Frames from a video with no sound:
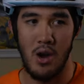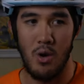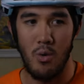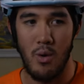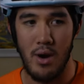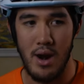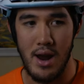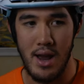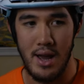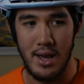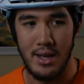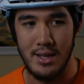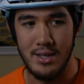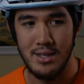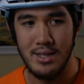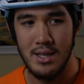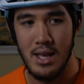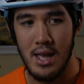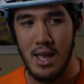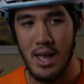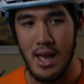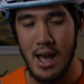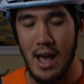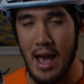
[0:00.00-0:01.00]
Whereas
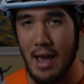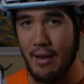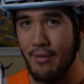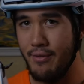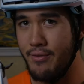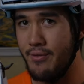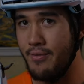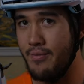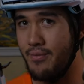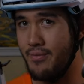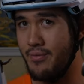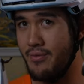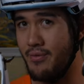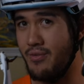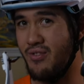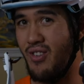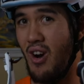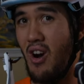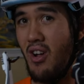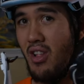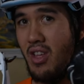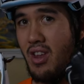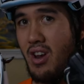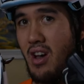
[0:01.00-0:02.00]
I've
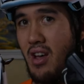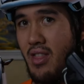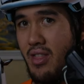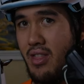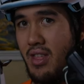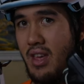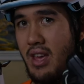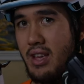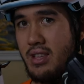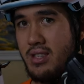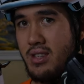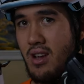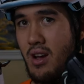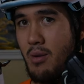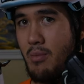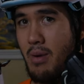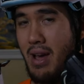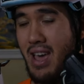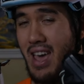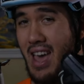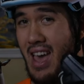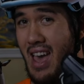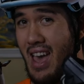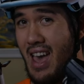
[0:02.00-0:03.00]
fallen on this on
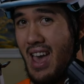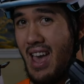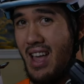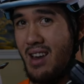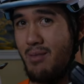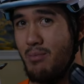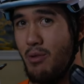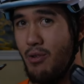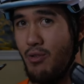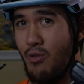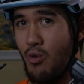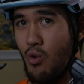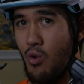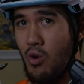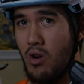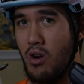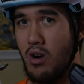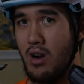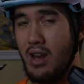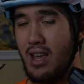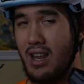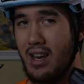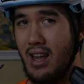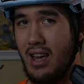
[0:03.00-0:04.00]
my head
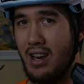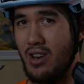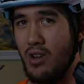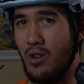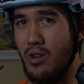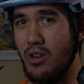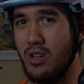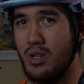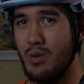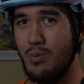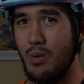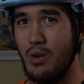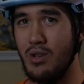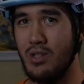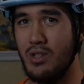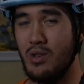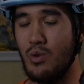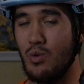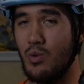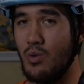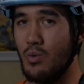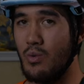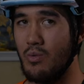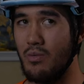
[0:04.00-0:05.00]
before, and I know you're supposed
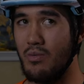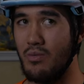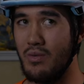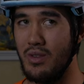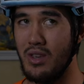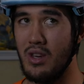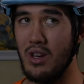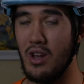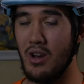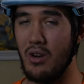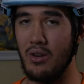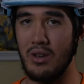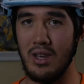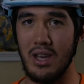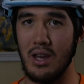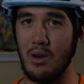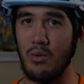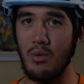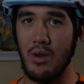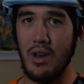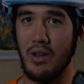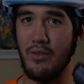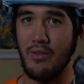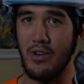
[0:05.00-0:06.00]
to, you know,
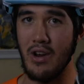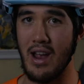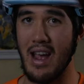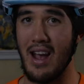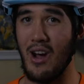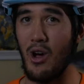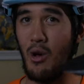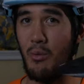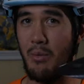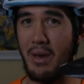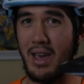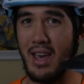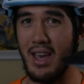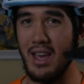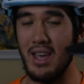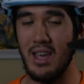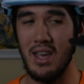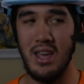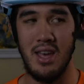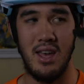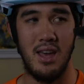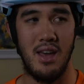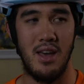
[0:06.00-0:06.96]
get rid of your helmet,